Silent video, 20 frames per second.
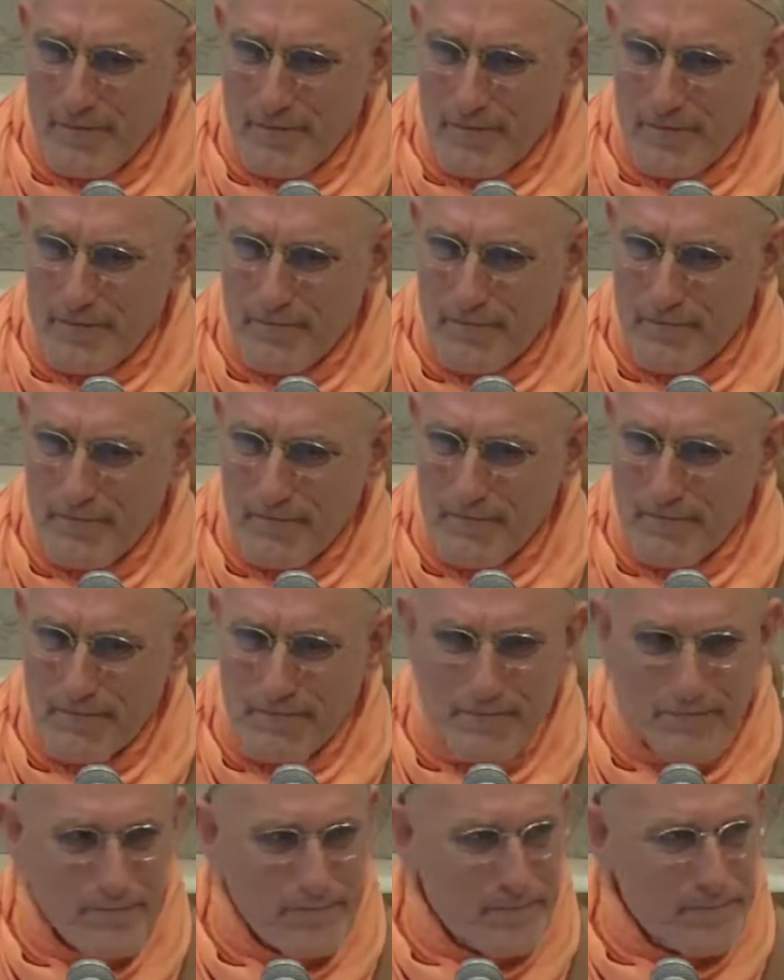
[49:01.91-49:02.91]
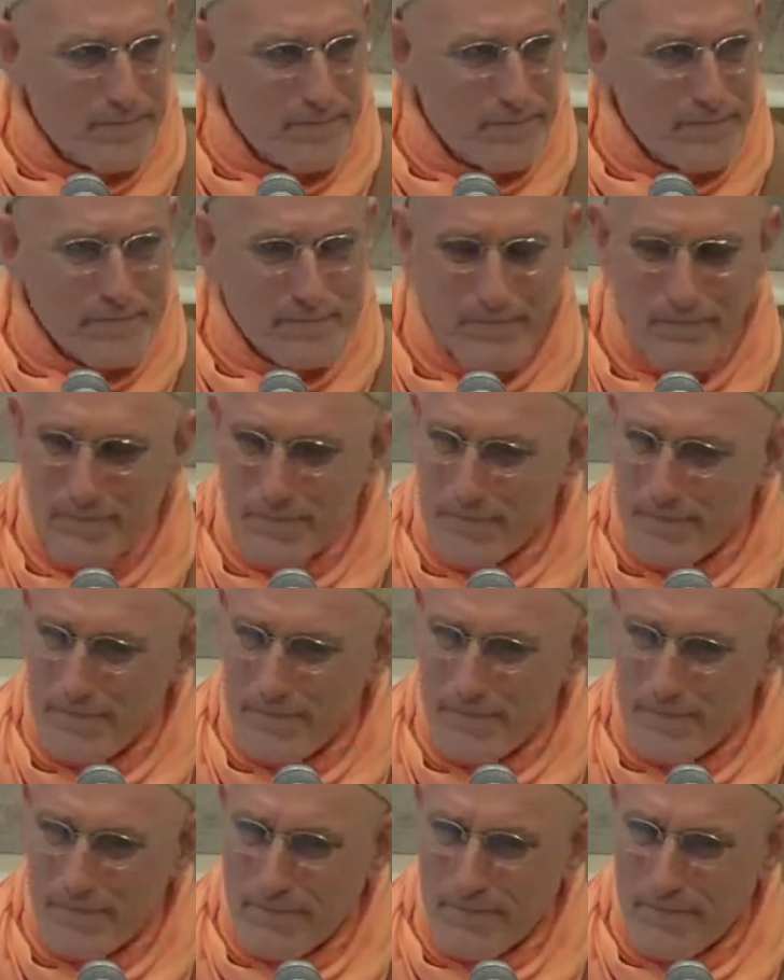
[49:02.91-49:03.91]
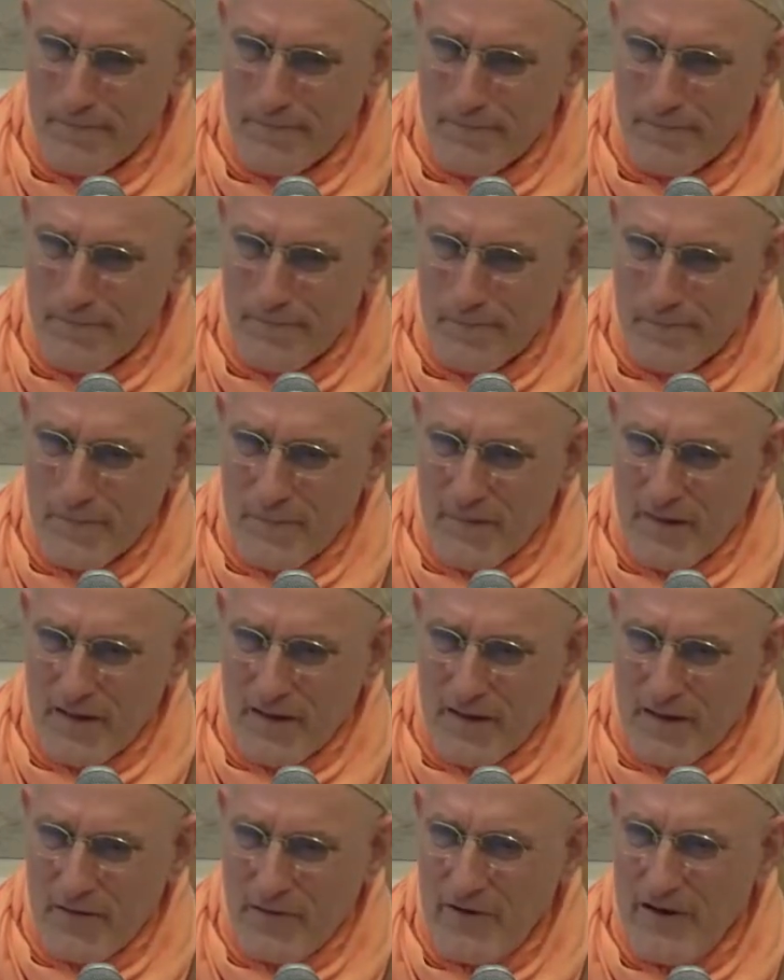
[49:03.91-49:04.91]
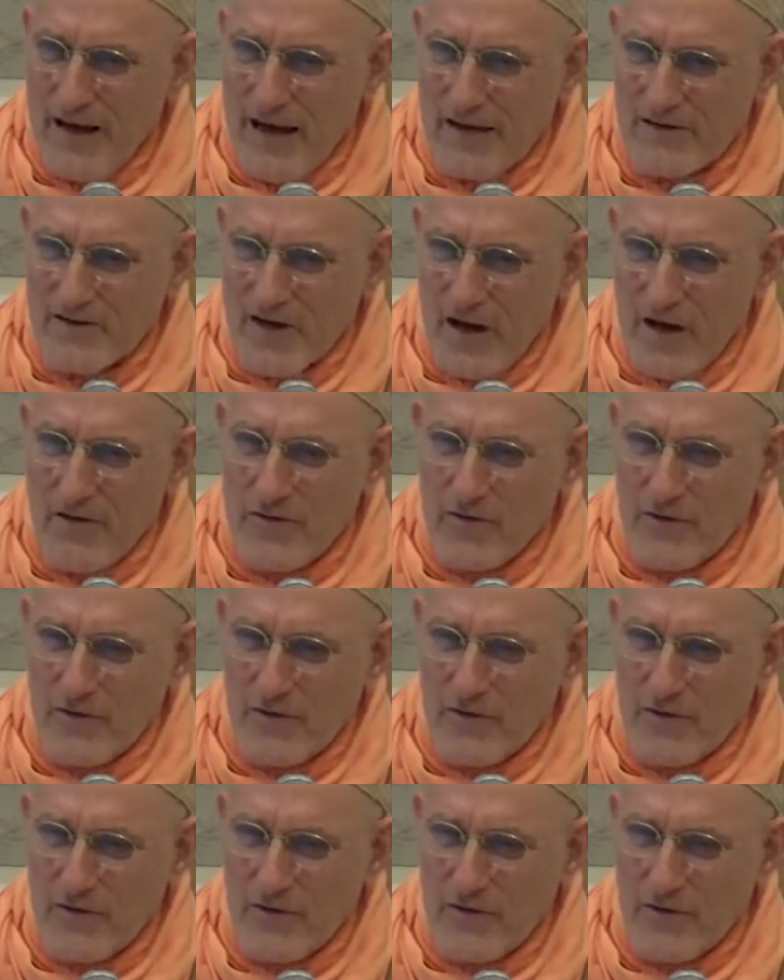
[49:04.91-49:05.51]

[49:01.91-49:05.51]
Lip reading: was thinking, how does it work if one has other commitments?